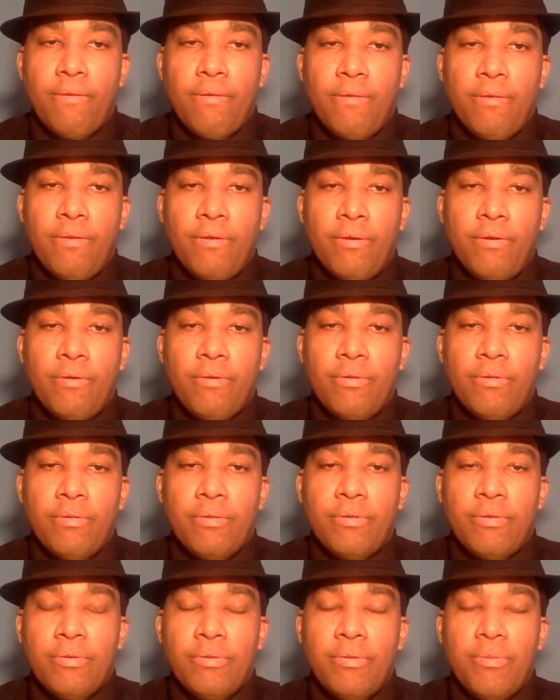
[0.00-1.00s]

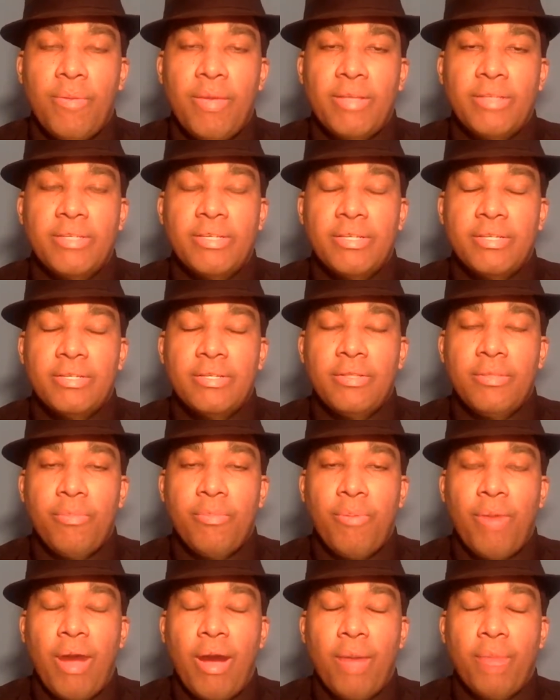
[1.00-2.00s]
To make sense of the
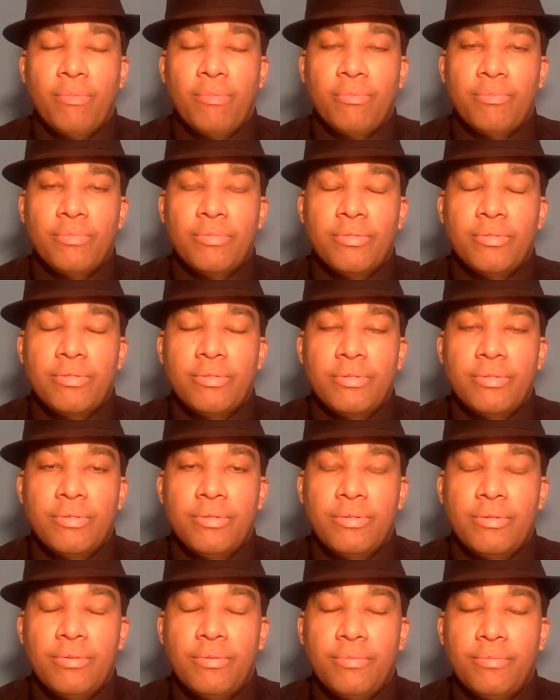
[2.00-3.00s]
problems,
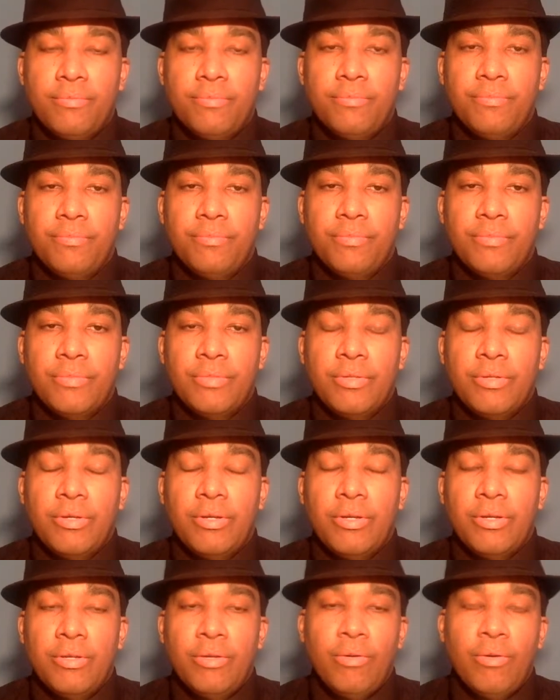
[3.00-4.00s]
to
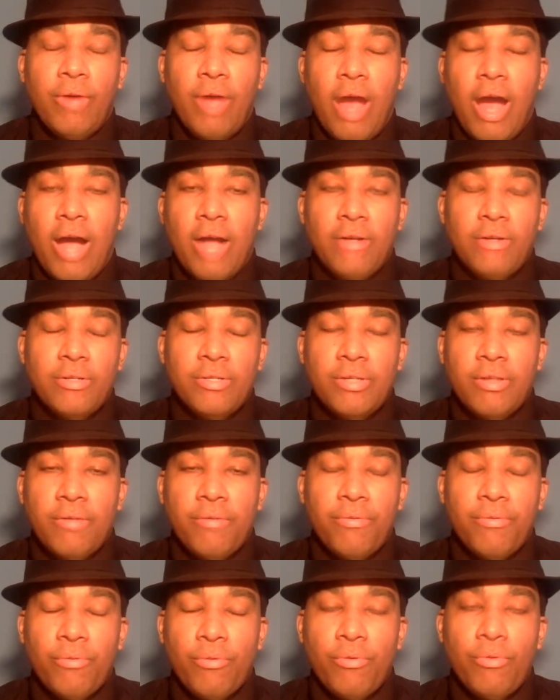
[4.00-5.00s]
guide
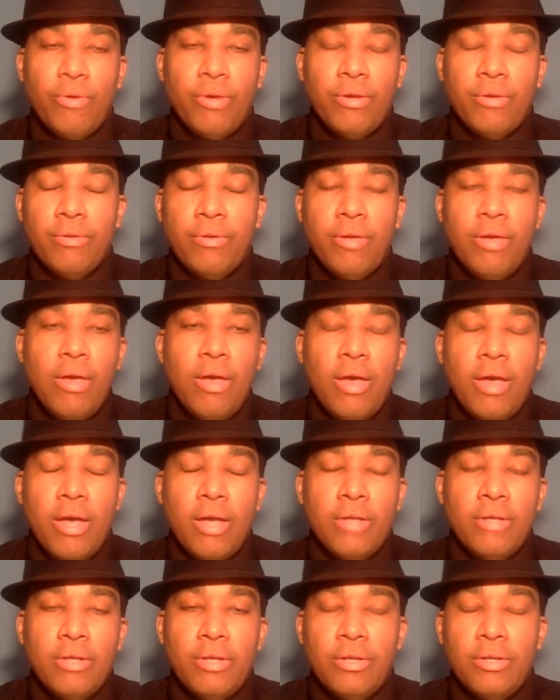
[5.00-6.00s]
yourself through
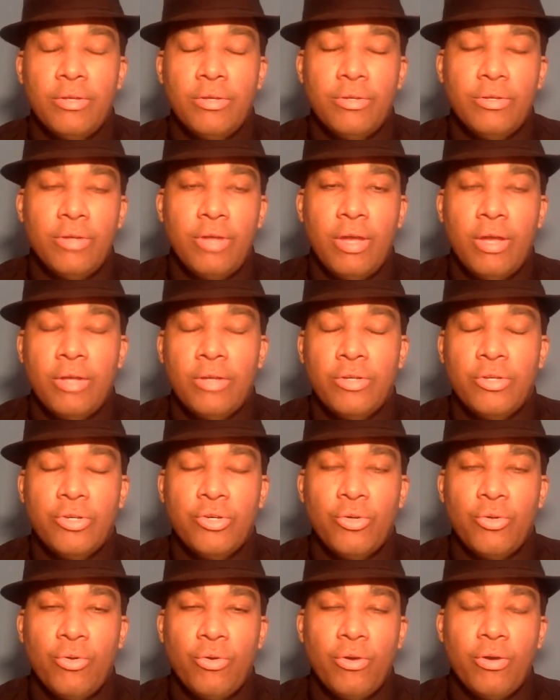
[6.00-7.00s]
and
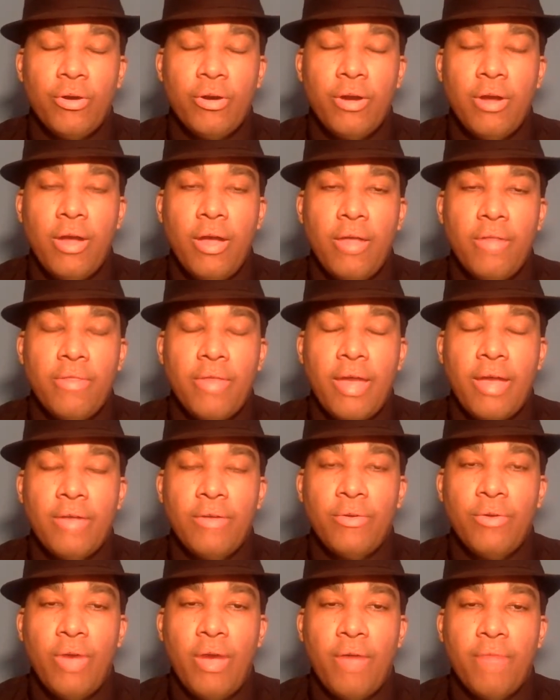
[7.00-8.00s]
ensure that
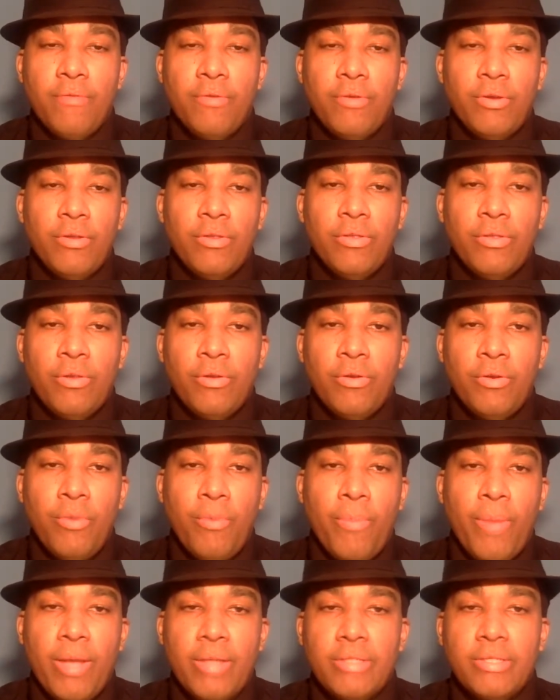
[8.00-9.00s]
you have your
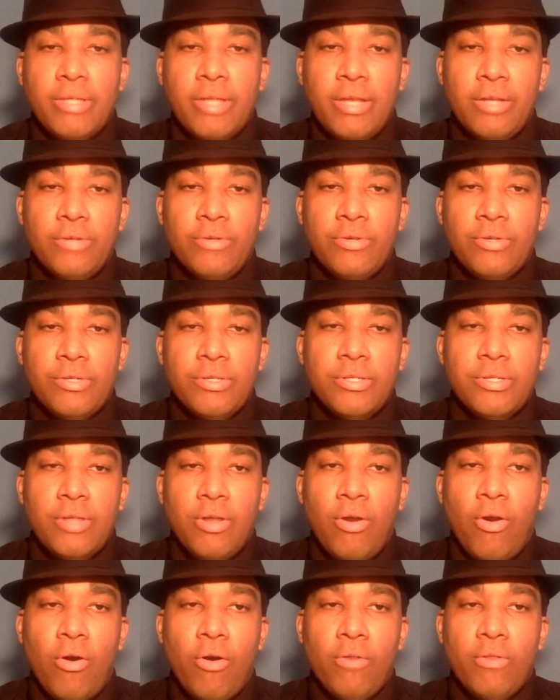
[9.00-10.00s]
best interests
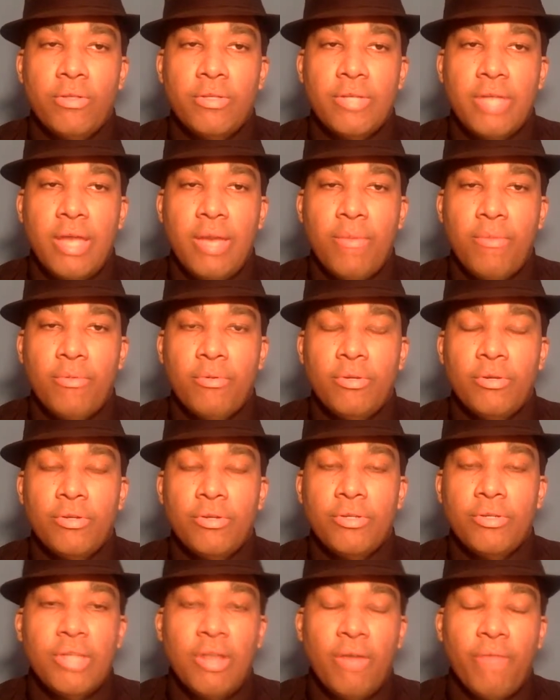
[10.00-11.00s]
on the table. You're
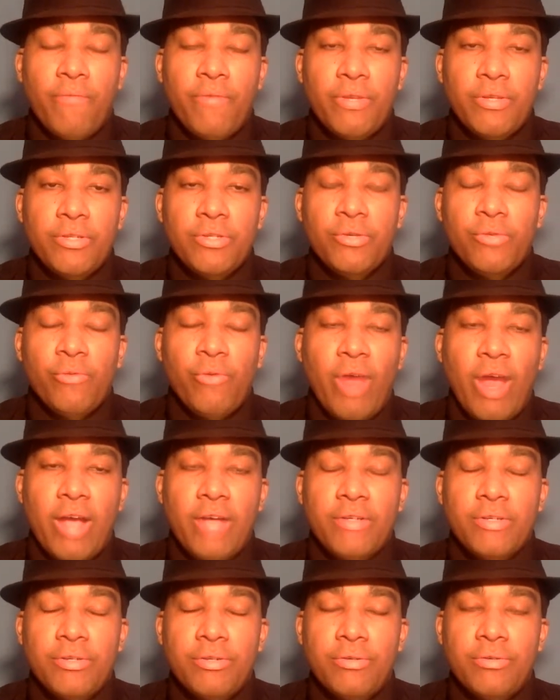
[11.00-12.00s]
selfish, you're
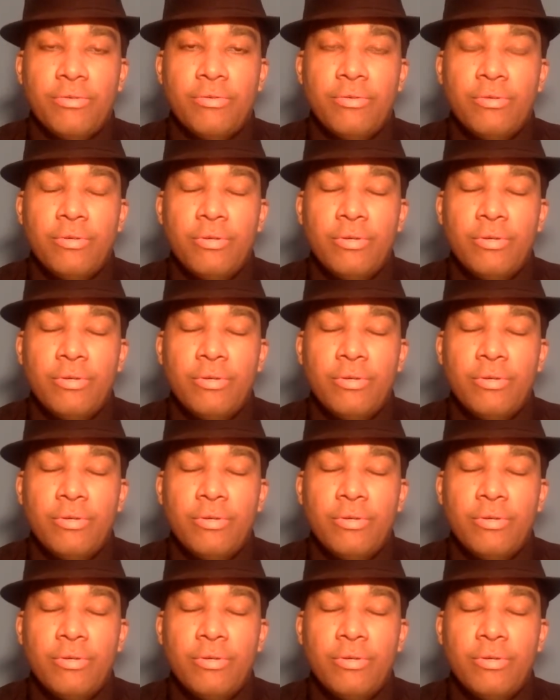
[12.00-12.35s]
rational.